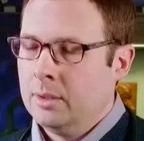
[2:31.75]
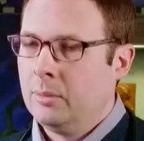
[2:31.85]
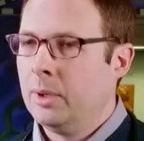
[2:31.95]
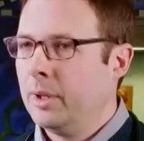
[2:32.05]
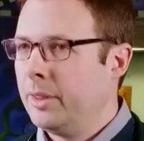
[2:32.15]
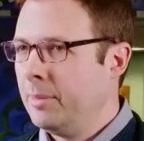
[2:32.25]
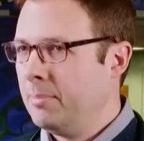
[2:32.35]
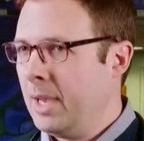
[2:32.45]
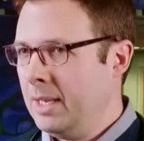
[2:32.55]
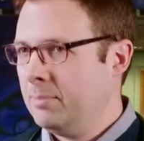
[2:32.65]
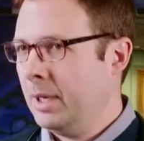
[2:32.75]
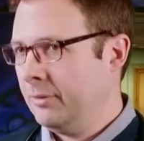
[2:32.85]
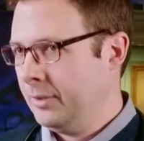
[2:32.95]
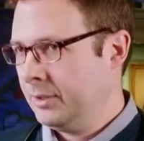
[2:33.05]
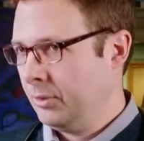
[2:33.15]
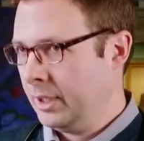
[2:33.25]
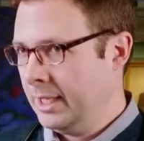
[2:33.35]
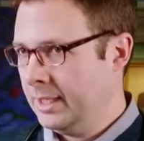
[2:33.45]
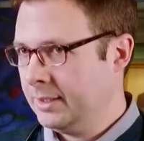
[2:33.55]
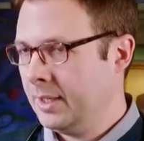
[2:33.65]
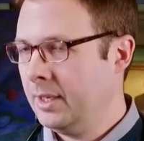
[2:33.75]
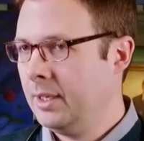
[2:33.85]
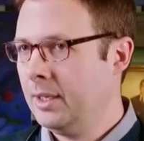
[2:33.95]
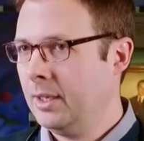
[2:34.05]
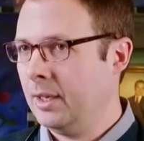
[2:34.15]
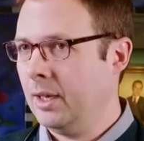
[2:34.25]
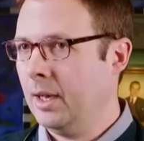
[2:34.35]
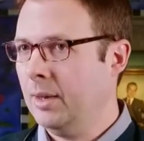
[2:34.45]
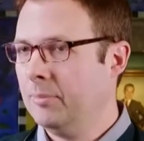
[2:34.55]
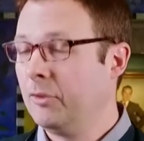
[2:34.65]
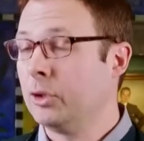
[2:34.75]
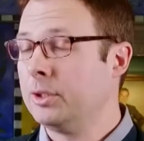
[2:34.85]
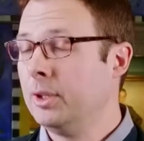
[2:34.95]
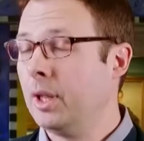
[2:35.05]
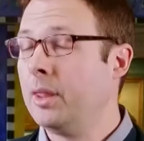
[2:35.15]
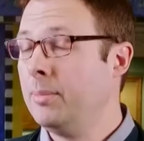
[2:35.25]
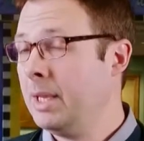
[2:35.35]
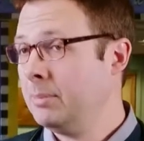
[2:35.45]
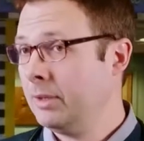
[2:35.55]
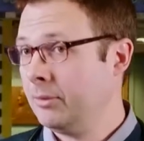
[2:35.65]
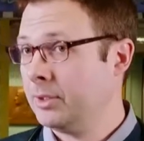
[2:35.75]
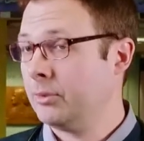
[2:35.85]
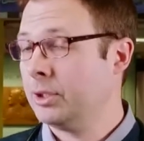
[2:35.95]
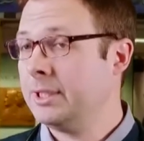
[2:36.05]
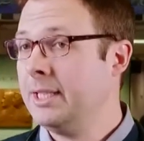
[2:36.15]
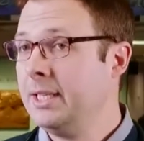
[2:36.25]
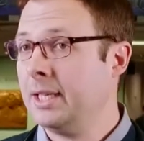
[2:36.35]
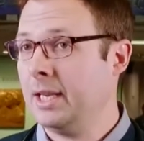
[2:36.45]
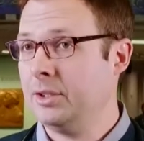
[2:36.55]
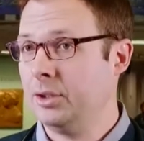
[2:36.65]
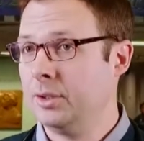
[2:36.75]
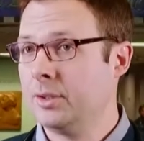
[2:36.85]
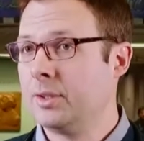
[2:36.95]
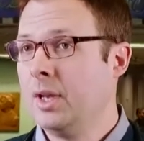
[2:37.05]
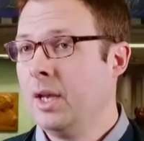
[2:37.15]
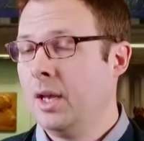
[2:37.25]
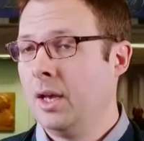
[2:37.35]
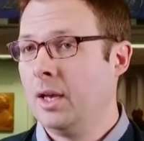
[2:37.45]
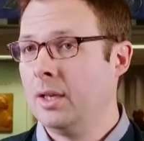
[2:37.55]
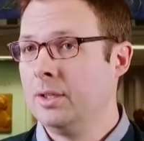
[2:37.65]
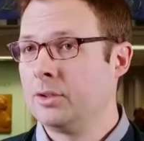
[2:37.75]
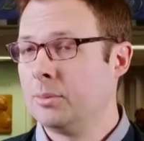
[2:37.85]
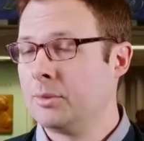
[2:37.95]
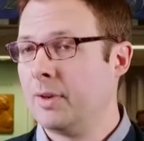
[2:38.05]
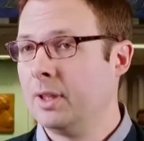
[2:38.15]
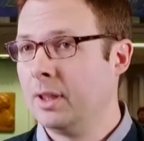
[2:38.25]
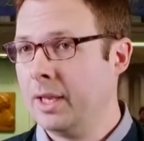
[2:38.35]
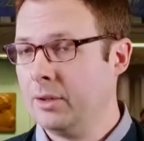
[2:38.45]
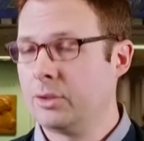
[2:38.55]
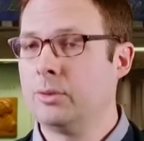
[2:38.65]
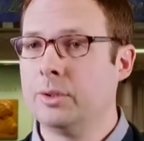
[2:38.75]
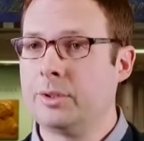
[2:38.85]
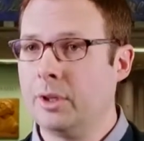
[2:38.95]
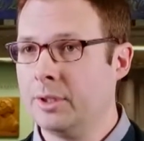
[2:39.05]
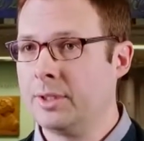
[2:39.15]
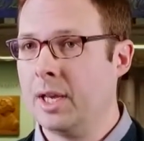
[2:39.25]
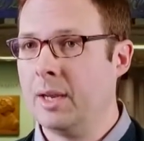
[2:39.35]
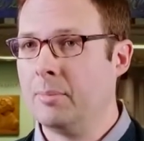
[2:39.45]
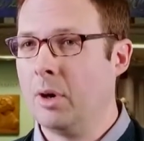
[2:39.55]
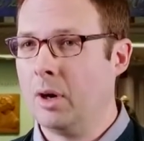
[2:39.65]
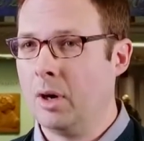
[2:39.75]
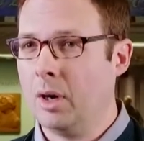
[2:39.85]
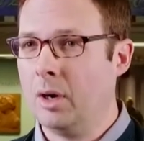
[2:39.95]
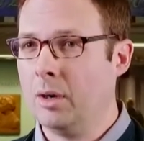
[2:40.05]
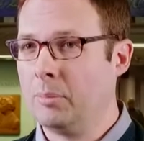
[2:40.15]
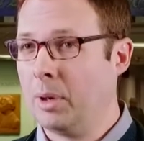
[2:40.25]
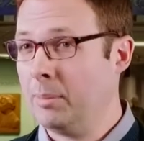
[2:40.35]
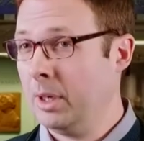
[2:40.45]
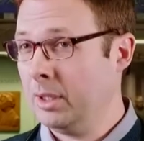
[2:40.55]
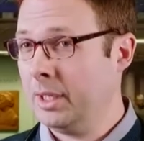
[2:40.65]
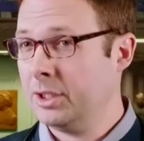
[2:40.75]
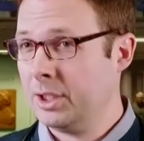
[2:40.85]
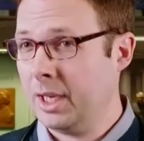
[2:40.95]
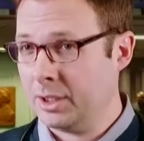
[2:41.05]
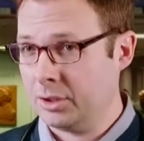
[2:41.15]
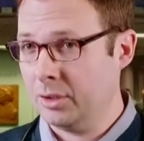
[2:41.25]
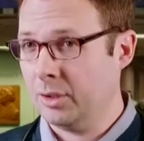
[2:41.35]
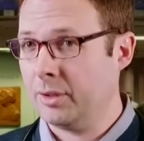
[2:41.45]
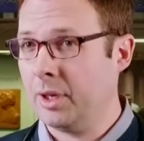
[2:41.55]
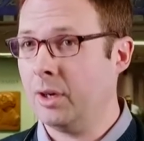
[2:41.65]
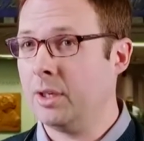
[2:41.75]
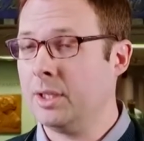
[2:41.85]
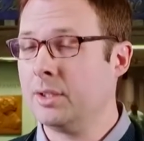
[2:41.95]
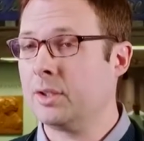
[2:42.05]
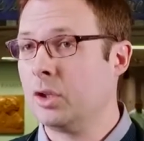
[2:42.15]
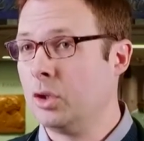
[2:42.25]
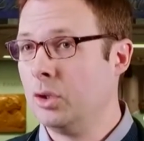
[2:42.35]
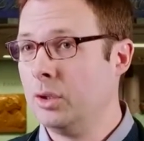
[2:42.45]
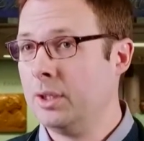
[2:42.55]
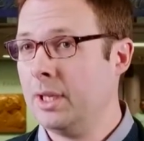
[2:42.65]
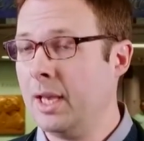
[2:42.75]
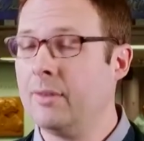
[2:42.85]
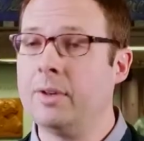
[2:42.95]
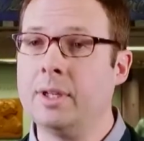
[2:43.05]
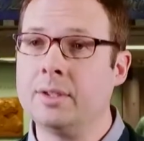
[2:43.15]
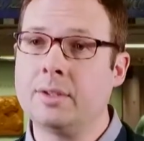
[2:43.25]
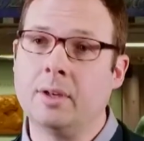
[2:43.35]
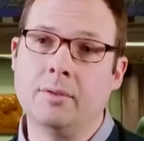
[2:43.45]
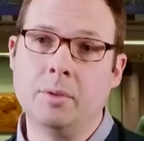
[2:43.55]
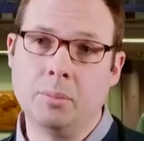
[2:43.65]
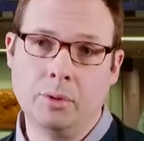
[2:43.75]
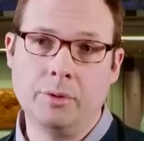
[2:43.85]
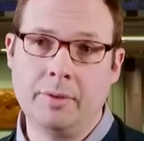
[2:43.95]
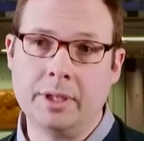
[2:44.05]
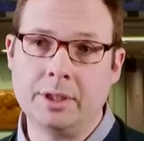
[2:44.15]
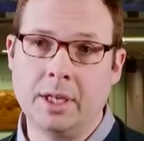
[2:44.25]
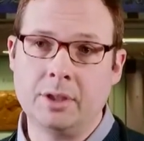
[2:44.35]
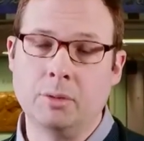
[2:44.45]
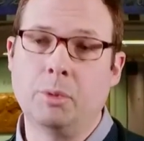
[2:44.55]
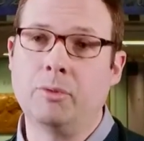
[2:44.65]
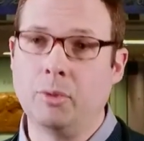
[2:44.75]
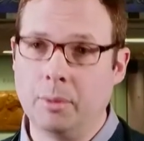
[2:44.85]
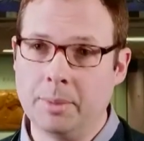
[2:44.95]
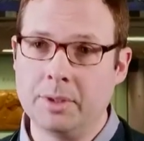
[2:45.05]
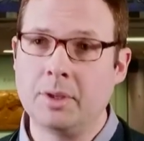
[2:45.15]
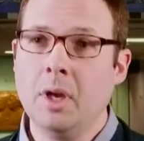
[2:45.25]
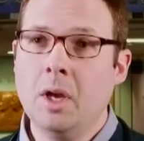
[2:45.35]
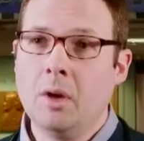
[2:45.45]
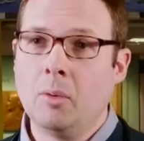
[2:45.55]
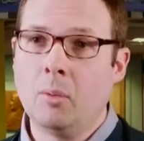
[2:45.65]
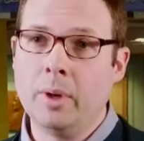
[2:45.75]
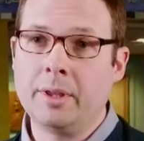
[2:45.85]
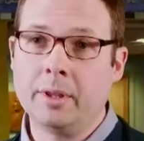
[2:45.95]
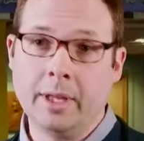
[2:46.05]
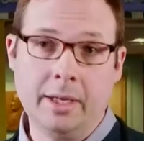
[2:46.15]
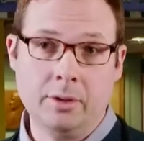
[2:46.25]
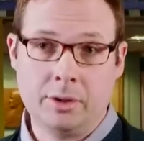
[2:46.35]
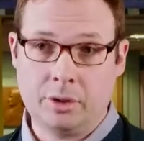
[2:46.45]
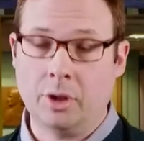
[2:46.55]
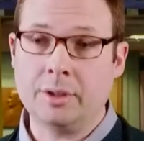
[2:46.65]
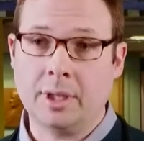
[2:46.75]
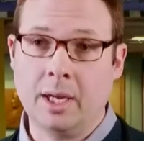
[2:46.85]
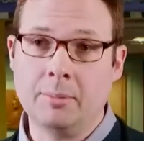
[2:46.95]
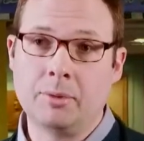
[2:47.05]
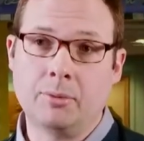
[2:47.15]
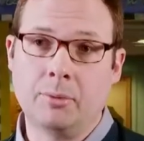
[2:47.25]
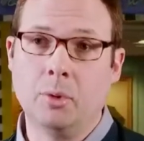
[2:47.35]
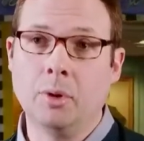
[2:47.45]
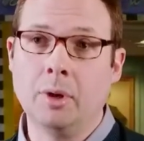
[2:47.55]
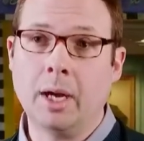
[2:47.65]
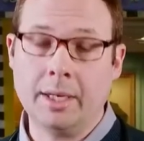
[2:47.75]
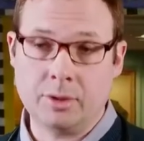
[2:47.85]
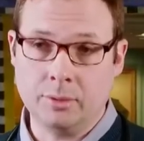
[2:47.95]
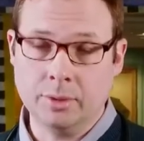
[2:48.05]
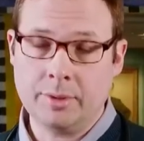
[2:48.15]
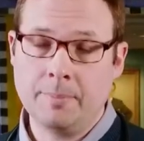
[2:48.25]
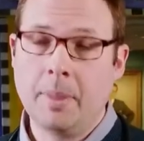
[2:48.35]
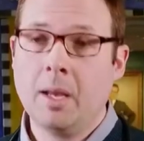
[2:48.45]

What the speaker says: Well, the main benefits for kids, the main benefits for teenagers in terms of a later school start time are primarily educational. There is good evidence of improved educational performance with later start times for high schools.